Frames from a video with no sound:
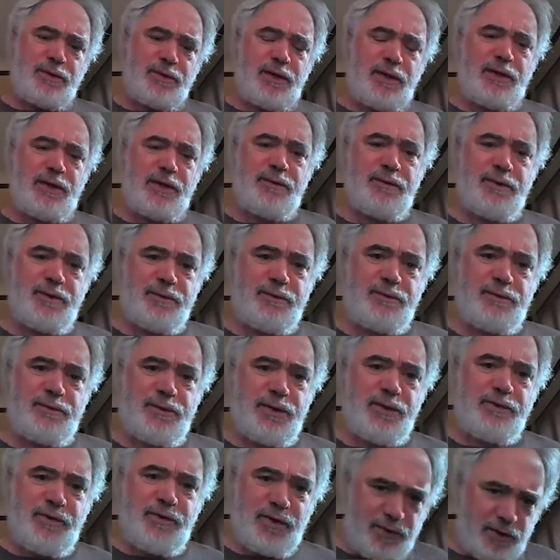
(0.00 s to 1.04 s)
uh,
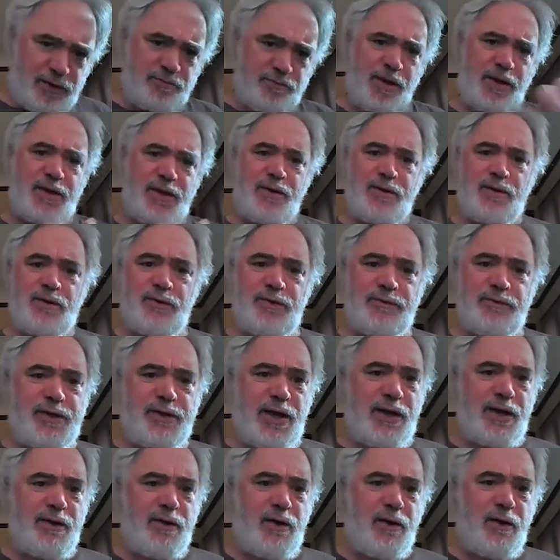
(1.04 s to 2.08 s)
he's he's my hero. This
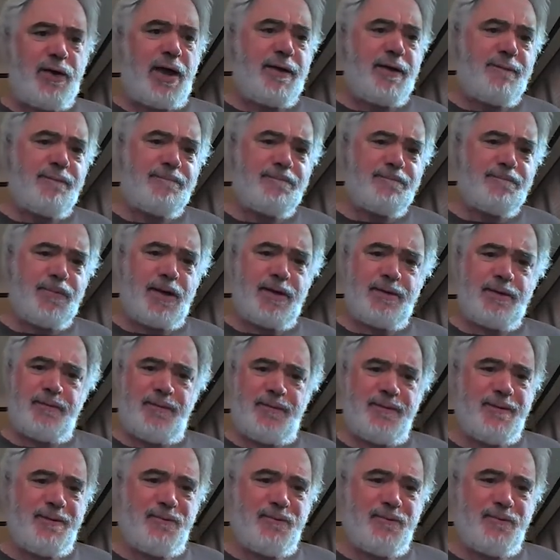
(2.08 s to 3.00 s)
guy. Okay, but